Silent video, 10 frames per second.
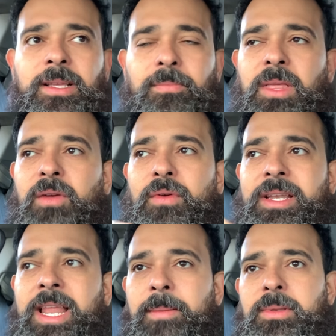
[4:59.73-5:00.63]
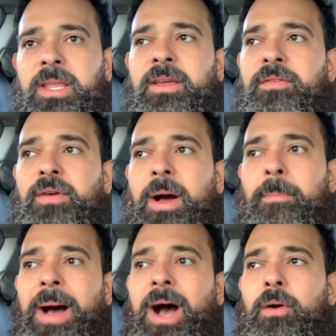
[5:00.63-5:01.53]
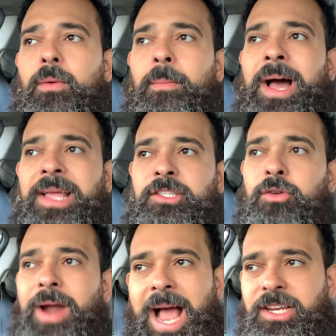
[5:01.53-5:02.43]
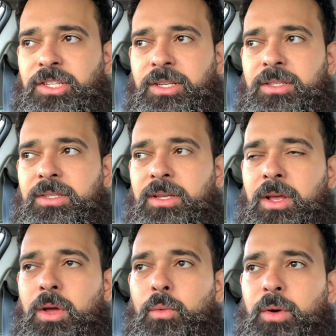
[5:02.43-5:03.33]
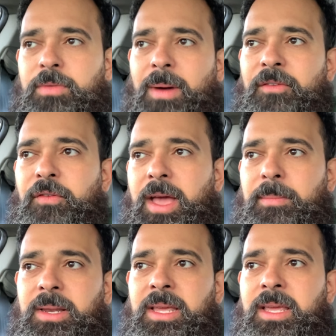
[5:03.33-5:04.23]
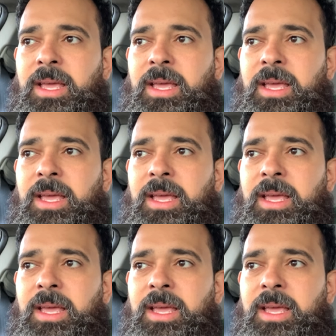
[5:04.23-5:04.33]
something redemptive about my interactions with my family